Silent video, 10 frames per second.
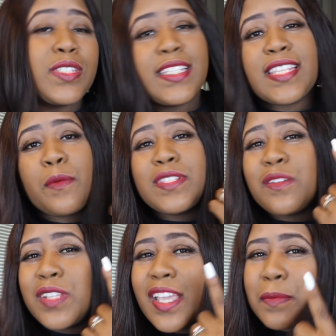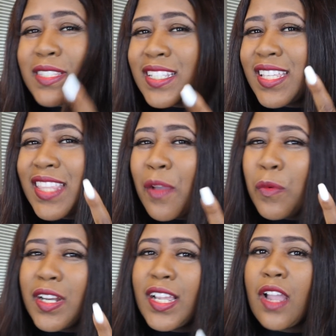since I was only able to get that
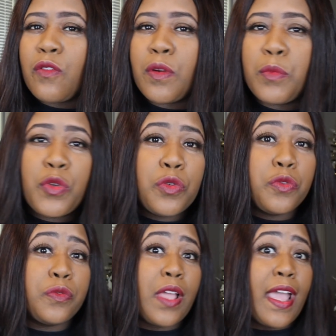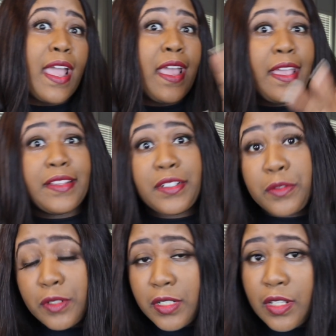one account removed, I had to
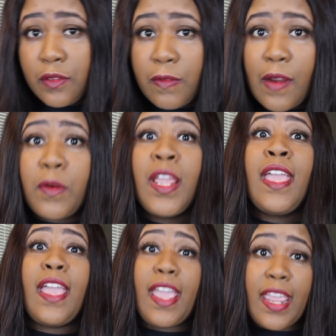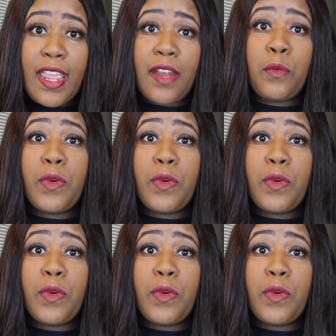go another route. And